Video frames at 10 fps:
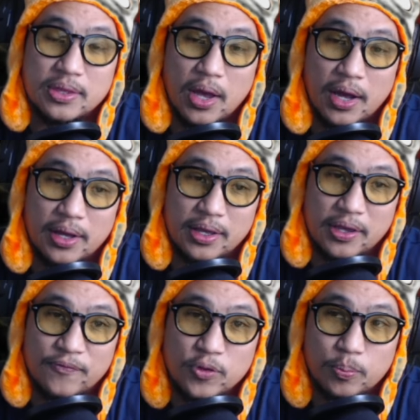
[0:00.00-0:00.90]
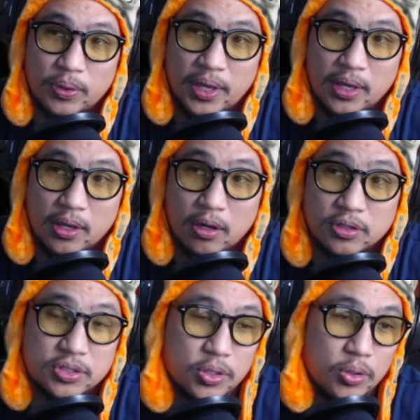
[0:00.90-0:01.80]
if you play
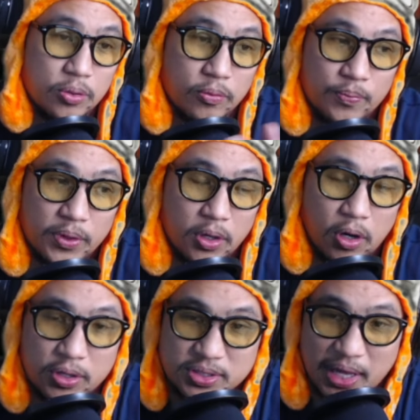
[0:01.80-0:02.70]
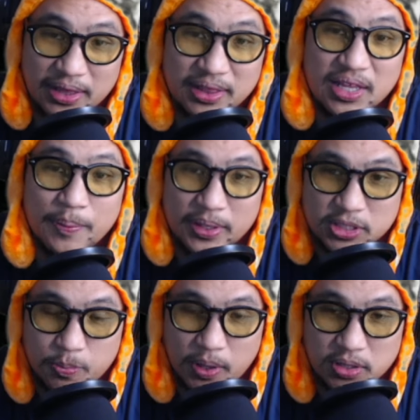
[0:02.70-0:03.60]
also cards that limit
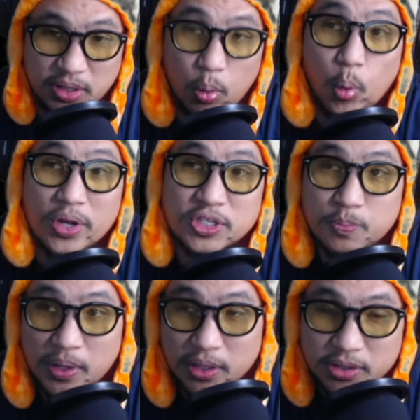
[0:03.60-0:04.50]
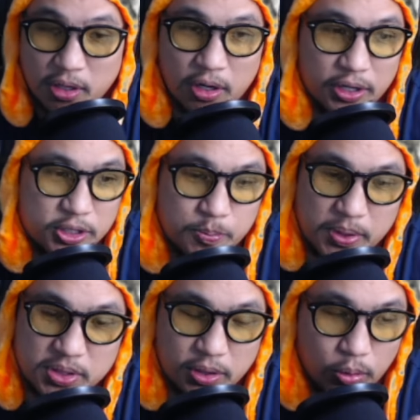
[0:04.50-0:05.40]
spells, like 1 spell a turn,
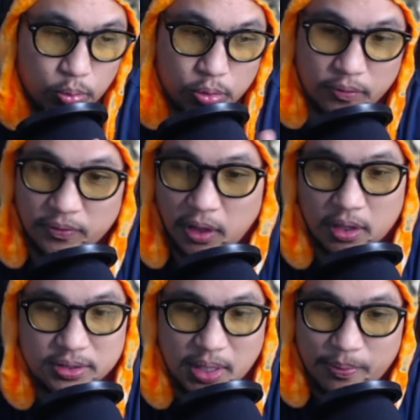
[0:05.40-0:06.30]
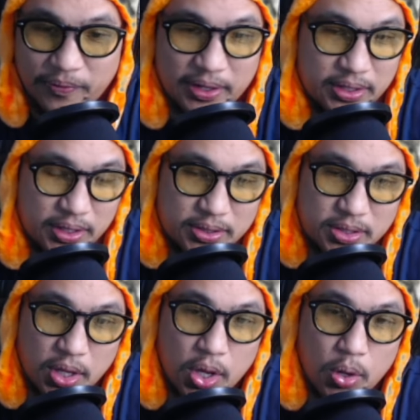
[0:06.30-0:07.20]
especially in a rule of law type of ideas,
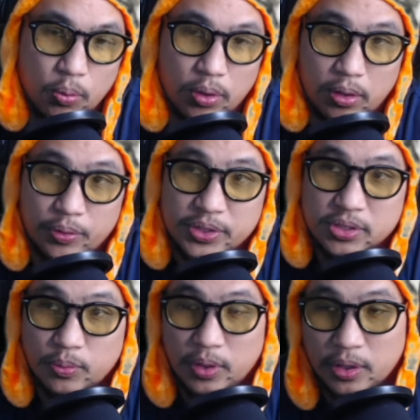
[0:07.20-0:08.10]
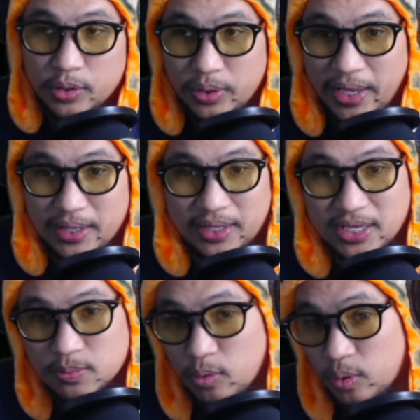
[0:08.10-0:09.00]
where you can't
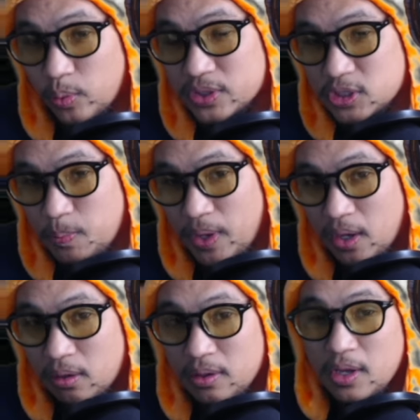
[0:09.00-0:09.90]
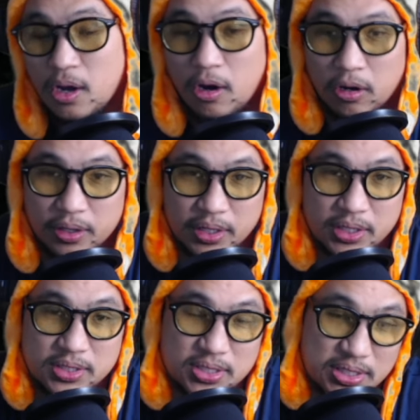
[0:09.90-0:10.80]
cast more than 1 spell, Arni
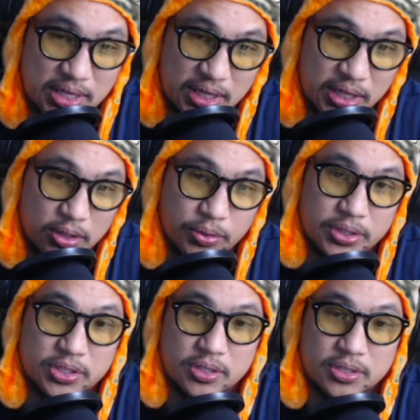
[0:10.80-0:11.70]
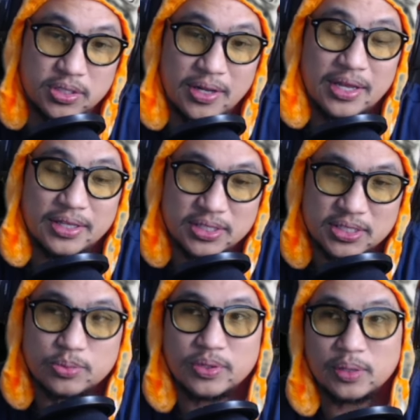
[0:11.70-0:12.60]
can sneak in creatures. This
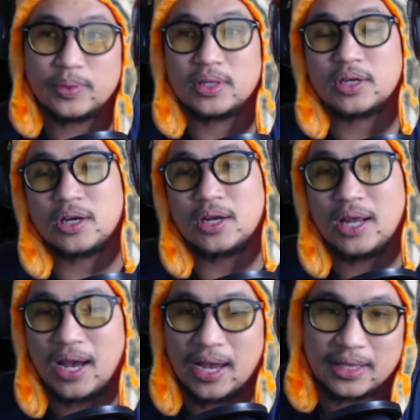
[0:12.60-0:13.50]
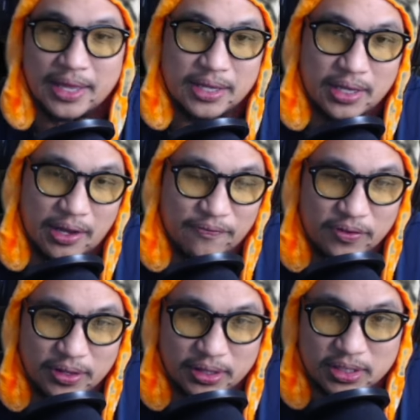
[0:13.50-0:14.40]
is really, really good. I like it. I
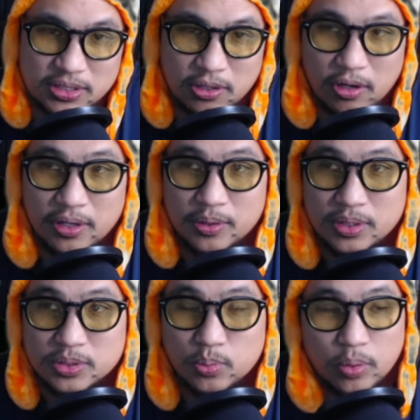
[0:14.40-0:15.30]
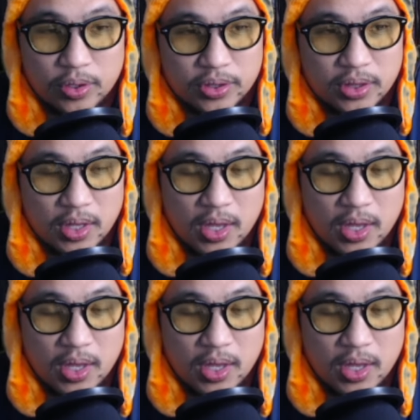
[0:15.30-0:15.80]
feel that this card is worth